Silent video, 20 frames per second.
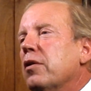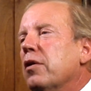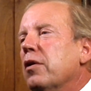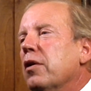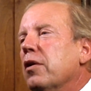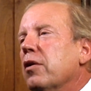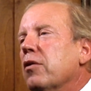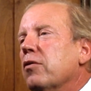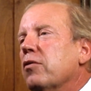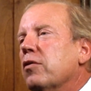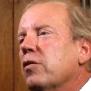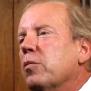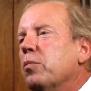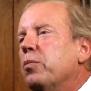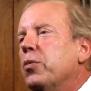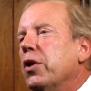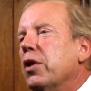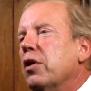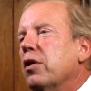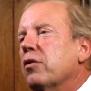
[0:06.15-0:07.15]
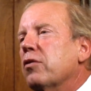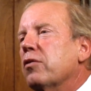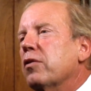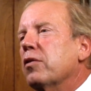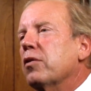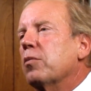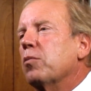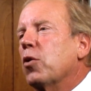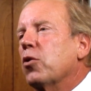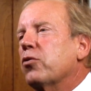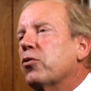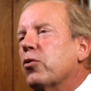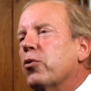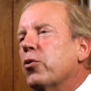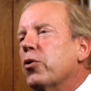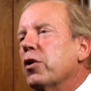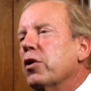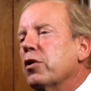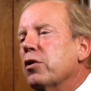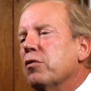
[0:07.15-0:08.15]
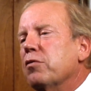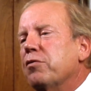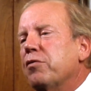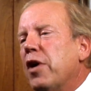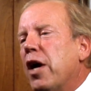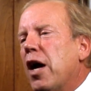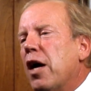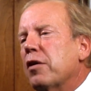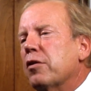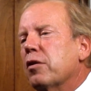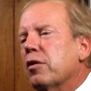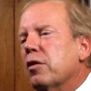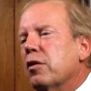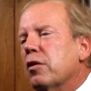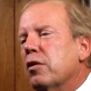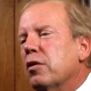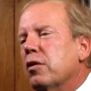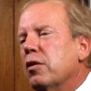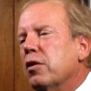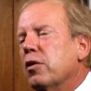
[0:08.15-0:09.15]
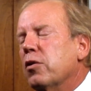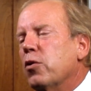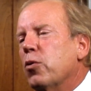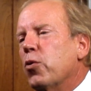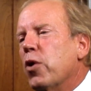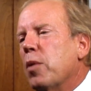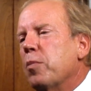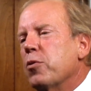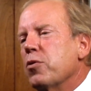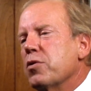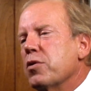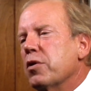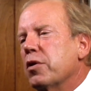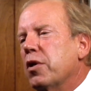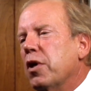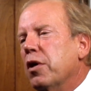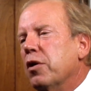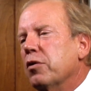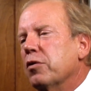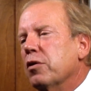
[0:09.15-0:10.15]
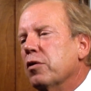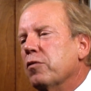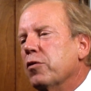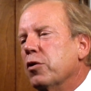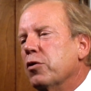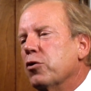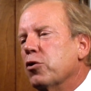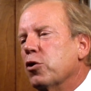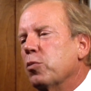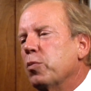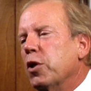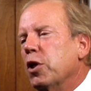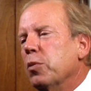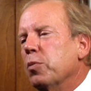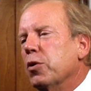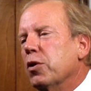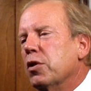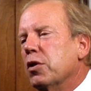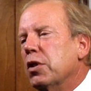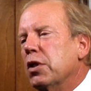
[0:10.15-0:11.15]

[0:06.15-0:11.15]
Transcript: it is the biggest and most critical factor in the representation of injured people.